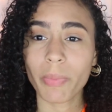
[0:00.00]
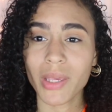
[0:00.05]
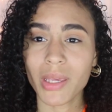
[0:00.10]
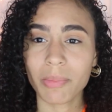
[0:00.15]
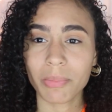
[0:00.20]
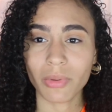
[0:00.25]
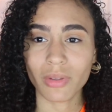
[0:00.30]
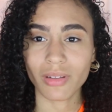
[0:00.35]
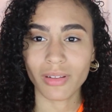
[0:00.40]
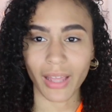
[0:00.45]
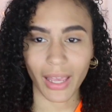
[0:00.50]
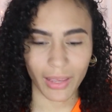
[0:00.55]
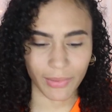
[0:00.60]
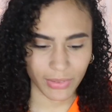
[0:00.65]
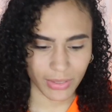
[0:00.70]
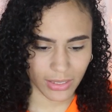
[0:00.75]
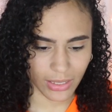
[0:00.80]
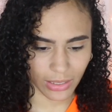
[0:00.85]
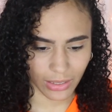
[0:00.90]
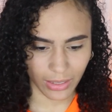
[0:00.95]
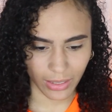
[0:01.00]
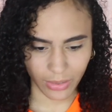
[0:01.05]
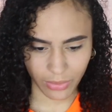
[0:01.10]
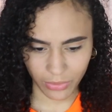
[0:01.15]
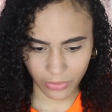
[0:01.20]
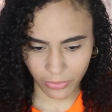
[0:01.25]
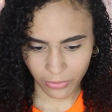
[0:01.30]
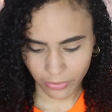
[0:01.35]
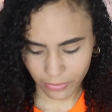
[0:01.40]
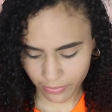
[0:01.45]
people lives to
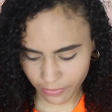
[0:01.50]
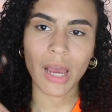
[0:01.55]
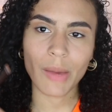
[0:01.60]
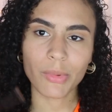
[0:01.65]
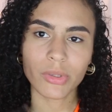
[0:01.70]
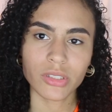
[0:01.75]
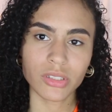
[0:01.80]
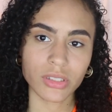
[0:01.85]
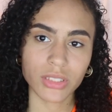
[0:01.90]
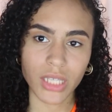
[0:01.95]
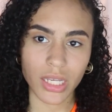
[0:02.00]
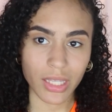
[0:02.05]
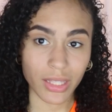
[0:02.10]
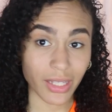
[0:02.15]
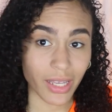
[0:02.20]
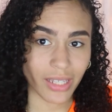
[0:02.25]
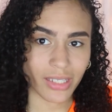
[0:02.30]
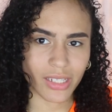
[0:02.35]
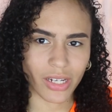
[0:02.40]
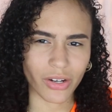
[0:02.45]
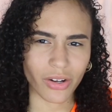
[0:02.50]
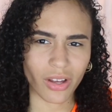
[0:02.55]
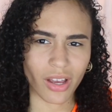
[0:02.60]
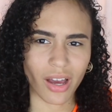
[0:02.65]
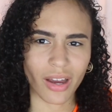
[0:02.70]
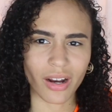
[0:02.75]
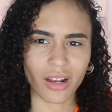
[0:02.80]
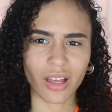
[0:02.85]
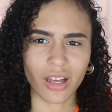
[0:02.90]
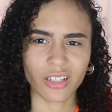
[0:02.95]
live. I'm also taking that
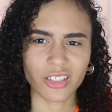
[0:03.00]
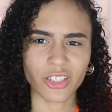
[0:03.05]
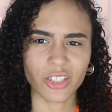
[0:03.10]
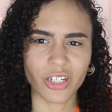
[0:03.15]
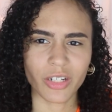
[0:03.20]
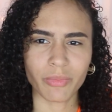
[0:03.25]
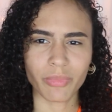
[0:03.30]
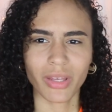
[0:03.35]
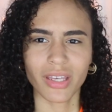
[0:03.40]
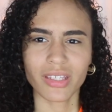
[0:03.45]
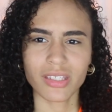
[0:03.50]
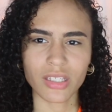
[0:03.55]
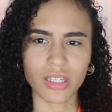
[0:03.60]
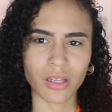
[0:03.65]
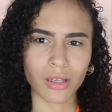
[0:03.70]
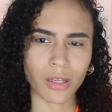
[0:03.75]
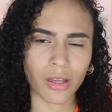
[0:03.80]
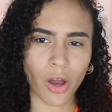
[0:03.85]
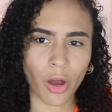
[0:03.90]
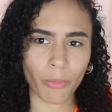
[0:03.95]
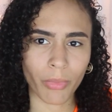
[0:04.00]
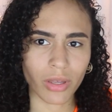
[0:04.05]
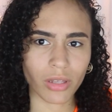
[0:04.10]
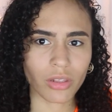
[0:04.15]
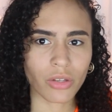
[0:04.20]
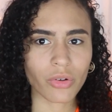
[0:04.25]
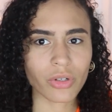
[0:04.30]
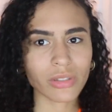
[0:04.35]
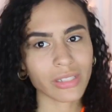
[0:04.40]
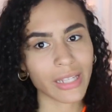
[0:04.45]
terracotta color and placing it on my
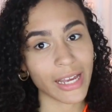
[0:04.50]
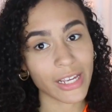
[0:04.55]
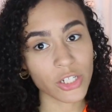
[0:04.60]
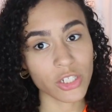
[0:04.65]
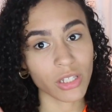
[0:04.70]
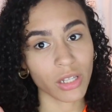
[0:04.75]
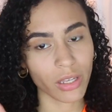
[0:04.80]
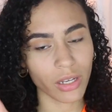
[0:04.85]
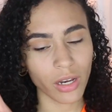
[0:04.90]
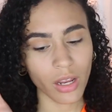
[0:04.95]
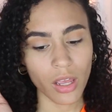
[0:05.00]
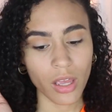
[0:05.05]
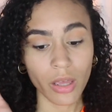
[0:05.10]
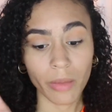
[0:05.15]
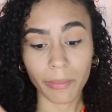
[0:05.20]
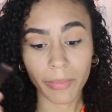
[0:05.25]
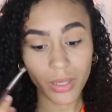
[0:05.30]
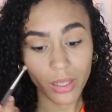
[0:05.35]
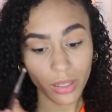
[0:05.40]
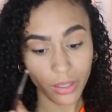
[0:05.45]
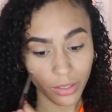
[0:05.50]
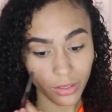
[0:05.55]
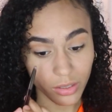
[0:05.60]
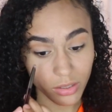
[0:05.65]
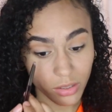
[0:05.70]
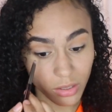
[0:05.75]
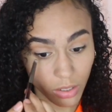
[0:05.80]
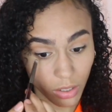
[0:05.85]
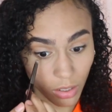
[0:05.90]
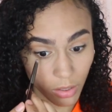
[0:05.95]
lower lash line
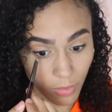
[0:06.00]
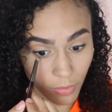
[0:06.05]
because